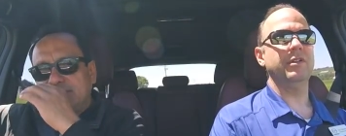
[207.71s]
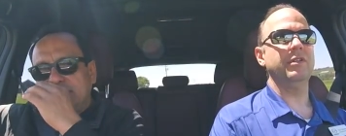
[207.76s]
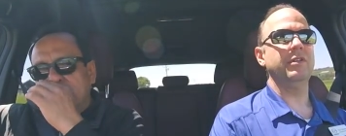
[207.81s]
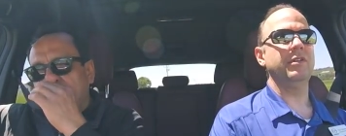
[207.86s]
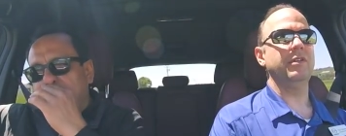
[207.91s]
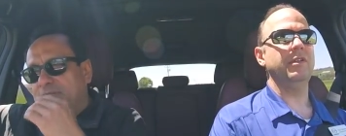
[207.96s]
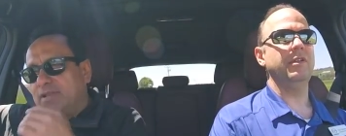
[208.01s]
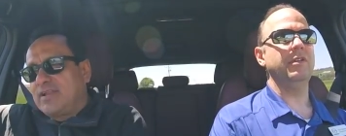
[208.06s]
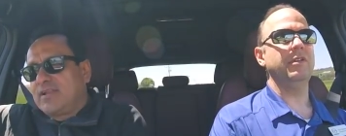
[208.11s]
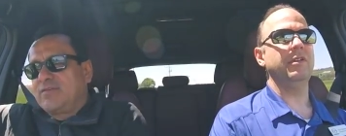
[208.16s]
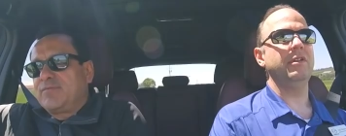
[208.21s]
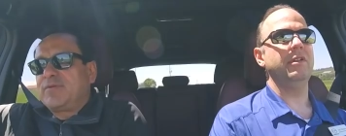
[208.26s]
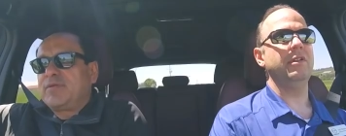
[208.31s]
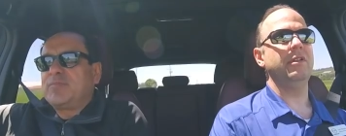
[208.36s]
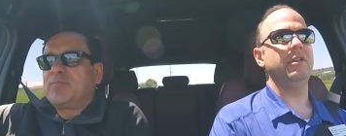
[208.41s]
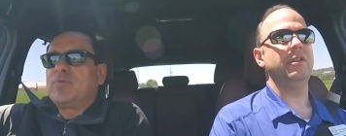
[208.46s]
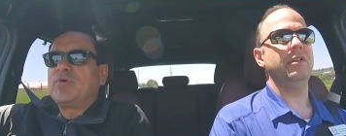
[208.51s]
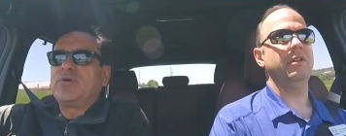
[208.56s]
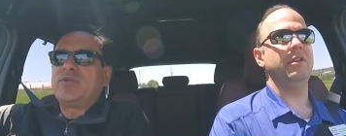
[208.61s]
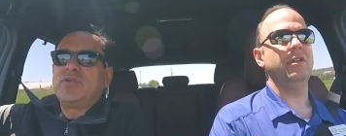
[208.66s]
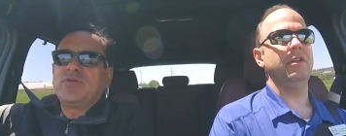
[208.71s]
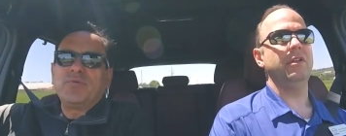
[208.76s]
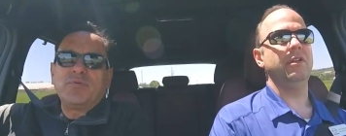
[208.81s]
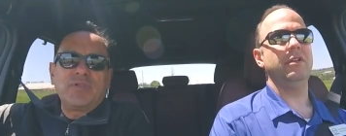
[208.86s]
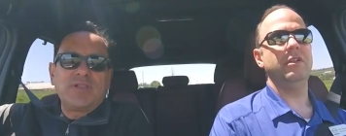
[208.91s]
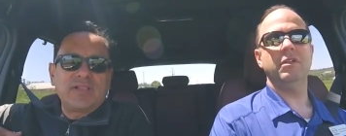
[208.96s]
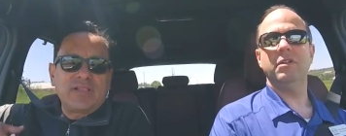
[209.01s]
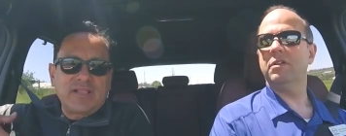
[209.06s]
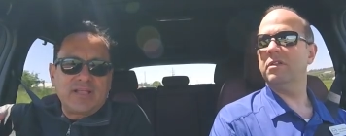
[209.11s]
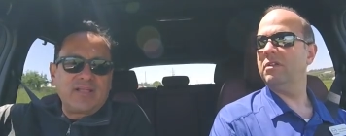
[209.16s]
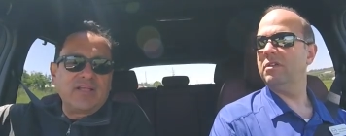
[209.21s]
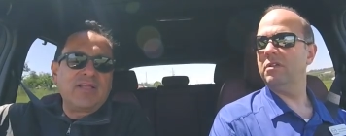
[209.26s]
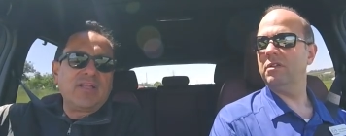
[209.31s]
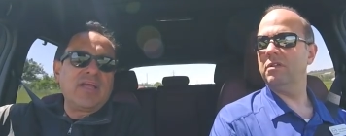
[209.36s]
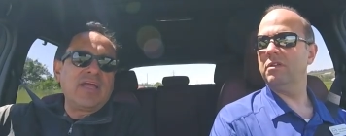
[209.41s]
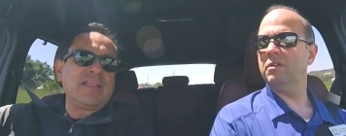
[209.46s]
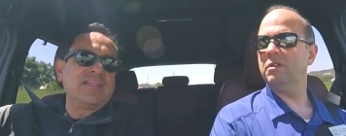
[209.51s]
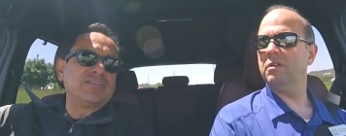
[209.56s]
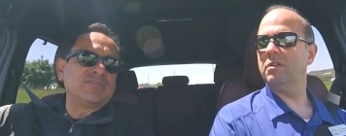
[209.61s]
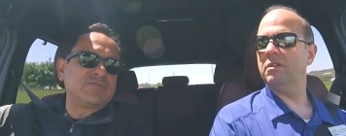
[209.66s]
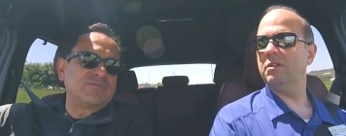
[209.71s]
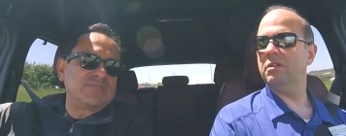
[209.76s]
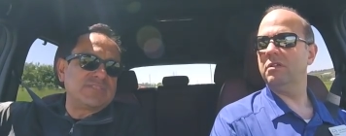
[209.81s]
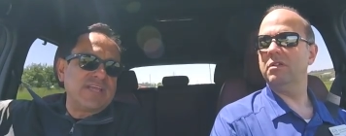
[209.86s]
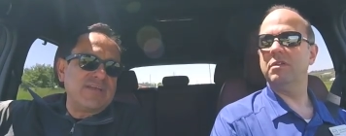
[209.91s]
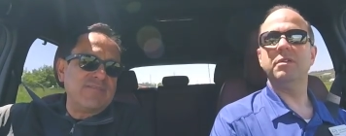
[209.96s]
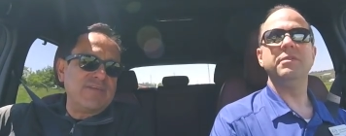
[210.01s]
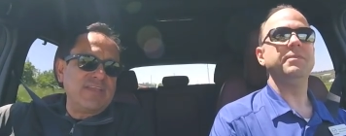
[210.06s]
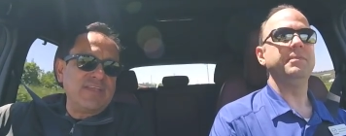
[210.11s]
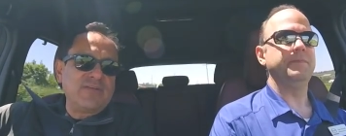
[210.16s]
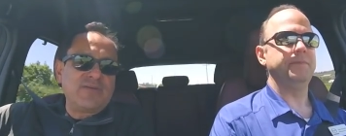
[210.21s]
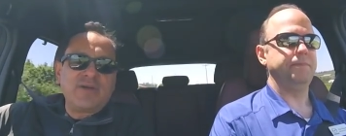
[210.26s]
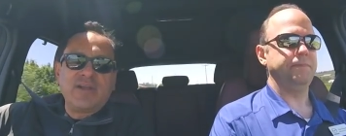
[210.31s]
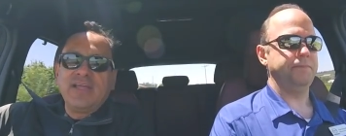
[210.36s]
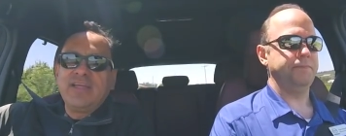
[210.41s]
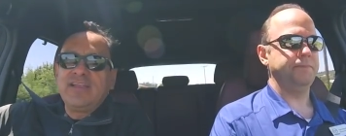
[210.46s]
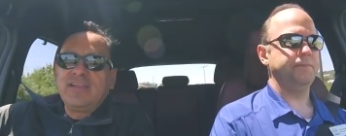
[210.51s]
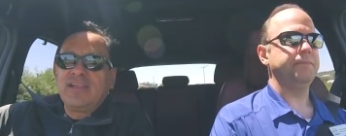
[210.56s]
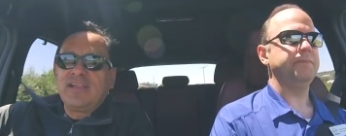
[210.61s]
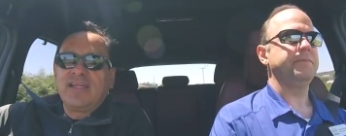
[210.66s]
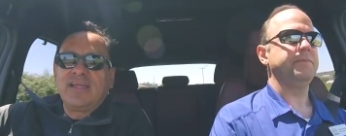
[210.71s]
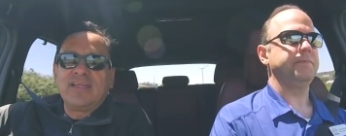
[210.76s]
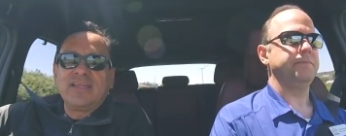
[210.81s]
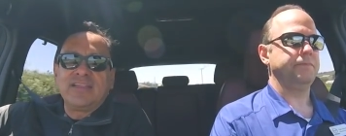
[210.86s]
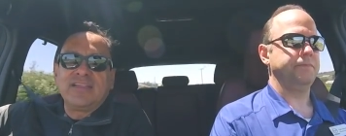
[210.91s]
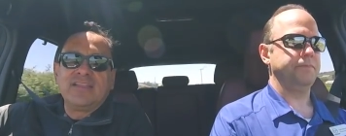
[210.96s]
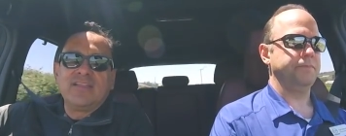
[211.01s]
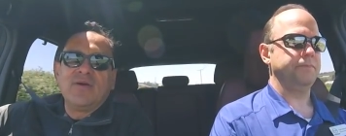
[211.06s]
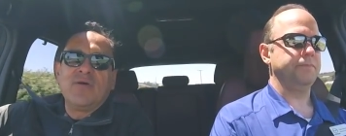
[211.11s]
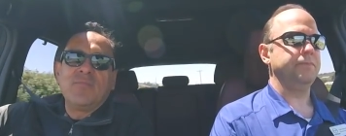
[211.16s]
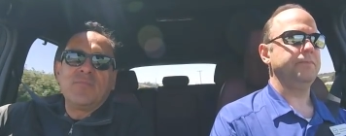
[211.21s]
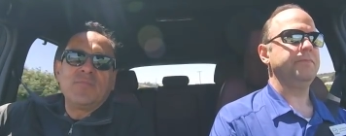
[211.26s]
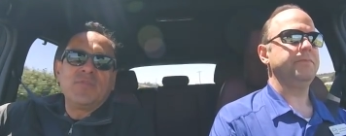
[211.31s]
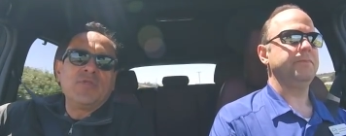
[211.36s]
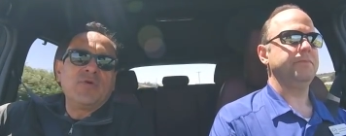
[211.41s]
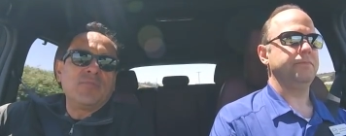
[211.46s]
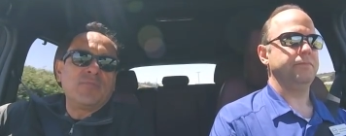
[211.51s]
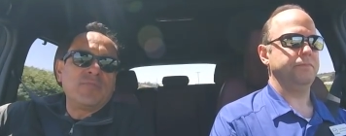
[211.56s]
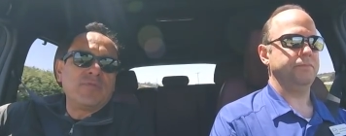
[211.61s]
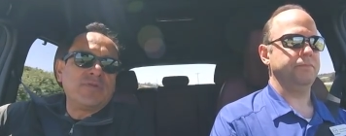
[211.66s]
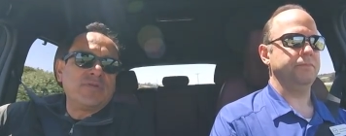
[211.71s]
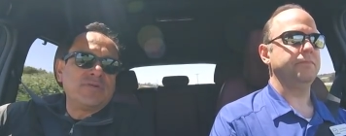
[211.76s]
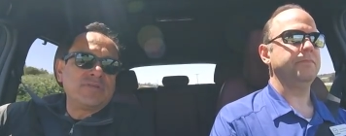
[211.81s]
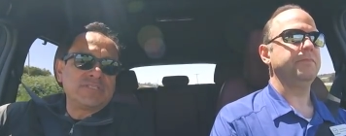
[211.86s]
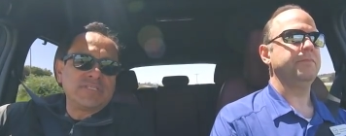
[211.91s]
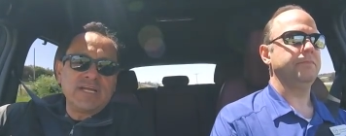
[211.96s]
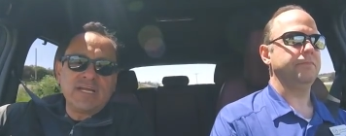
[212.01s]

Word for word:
Speaker 1: it, tap it a little bit more, you will get into 70 or 80 like in no no no